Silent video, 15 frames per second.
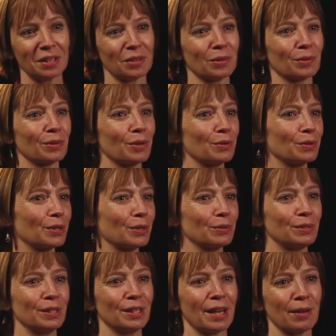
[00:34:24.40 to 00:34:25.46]
You know, go, go
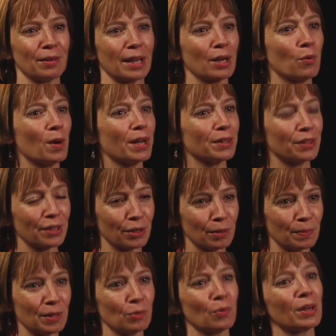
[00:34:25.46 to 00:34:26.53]
seek out equine
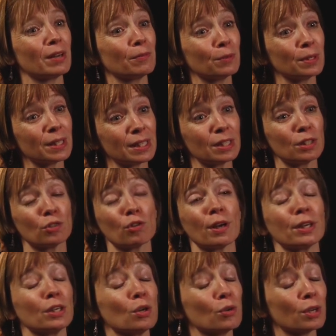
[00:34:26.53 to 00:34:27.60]
therapy, whatever it is,
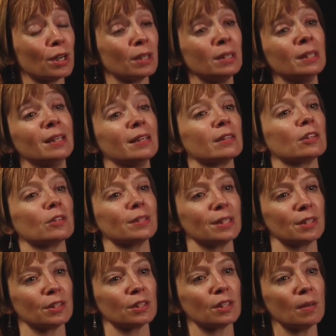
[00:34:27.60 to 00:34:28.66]
try yoga. There is
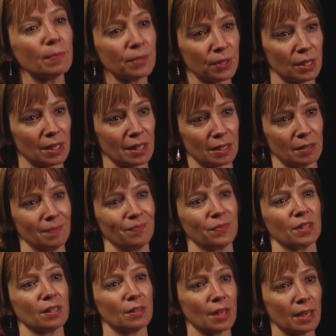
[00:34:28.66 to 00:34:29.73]
something
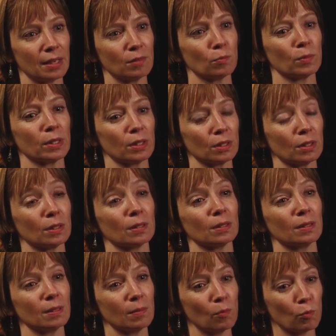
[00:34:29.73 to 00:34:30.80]
that
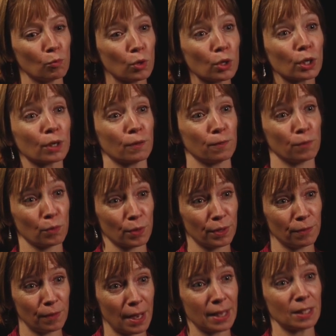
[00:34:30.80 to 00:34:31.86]
will work for
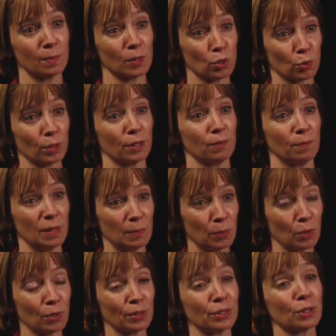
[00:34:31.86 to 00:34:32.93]
the vast majority of
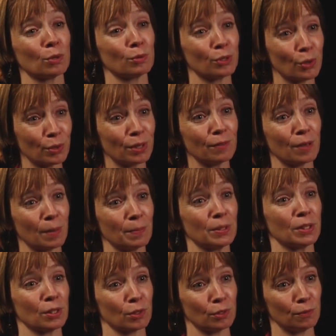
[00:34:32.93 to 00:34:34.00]
people. So don't give up
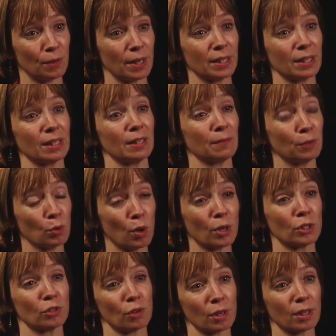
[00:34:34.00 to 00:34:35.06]
until you find it if you are
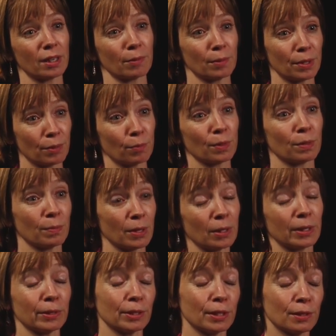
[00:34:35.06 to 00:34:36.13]
struggling with, with mental
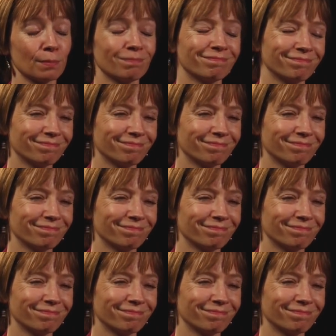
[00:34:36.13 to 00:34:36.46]
illness.